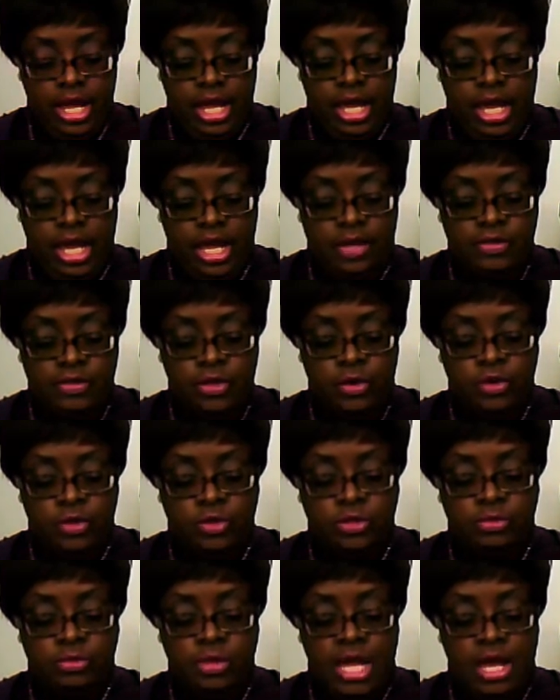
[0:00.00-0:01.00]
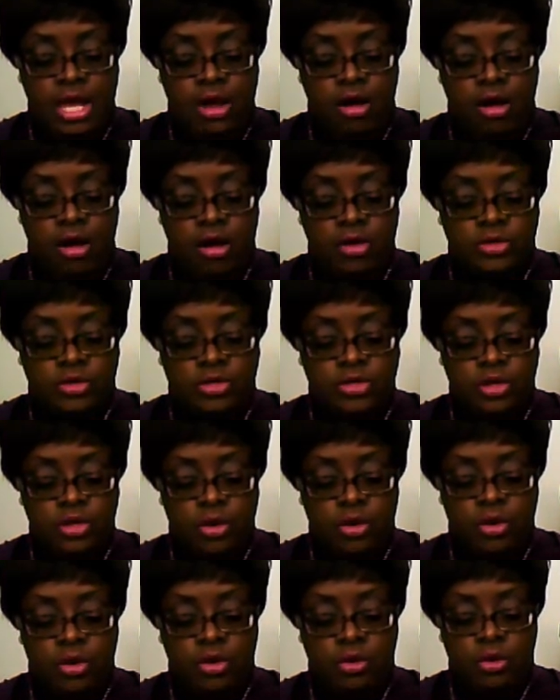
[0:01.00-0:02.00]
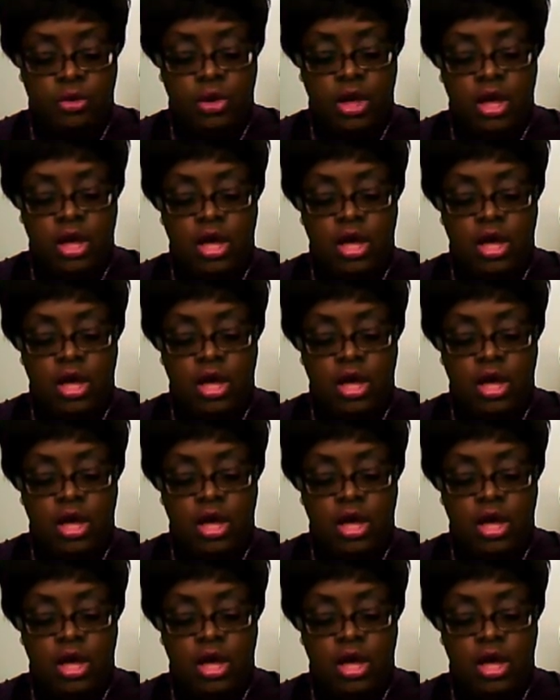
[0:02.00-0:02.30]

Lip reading: and those may also